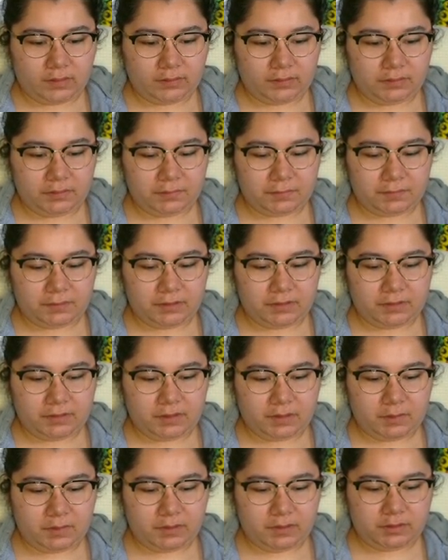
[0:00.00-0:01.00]
don't know, for these
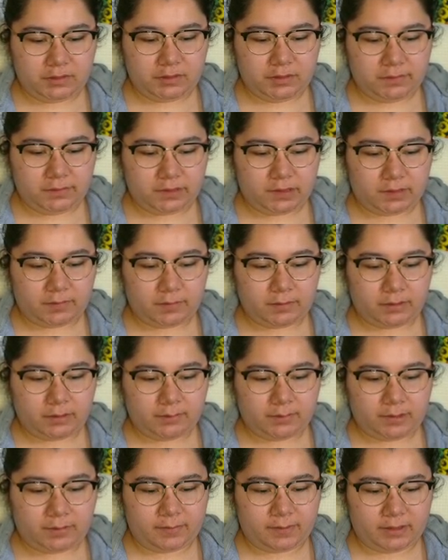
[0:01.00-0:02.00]
sub-only uh, streams, I work
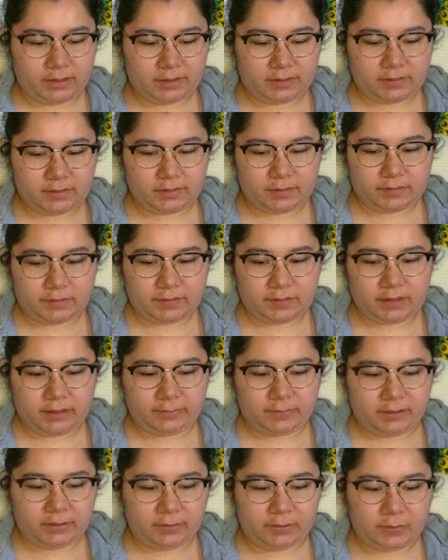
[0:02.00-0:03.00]
on my bits. This is
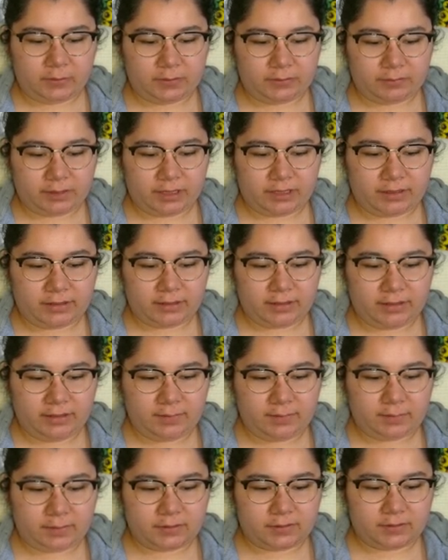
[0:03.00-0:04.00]
like my open mic
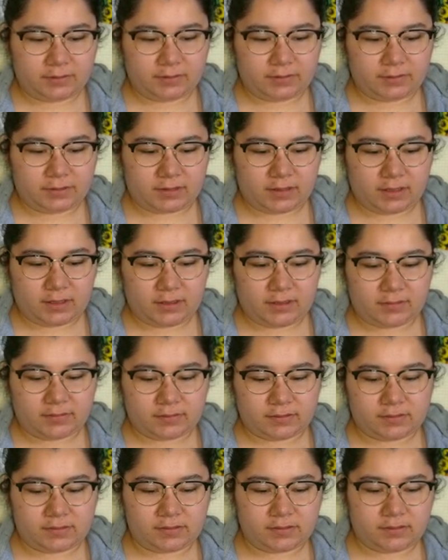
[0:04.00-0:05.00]
night, but during the day, it,
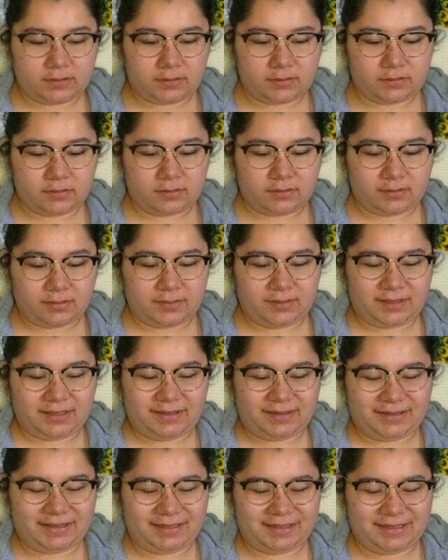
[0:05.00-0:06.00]
this, you
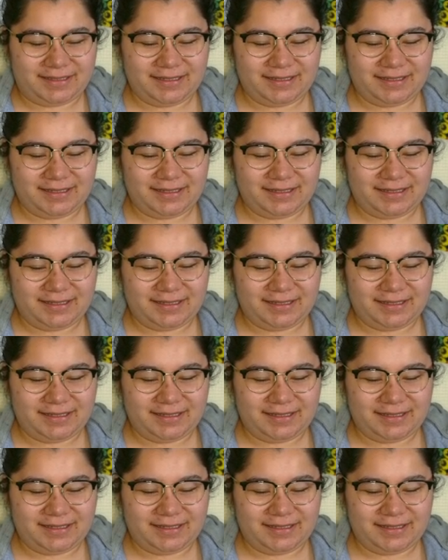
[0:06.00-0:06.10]
could,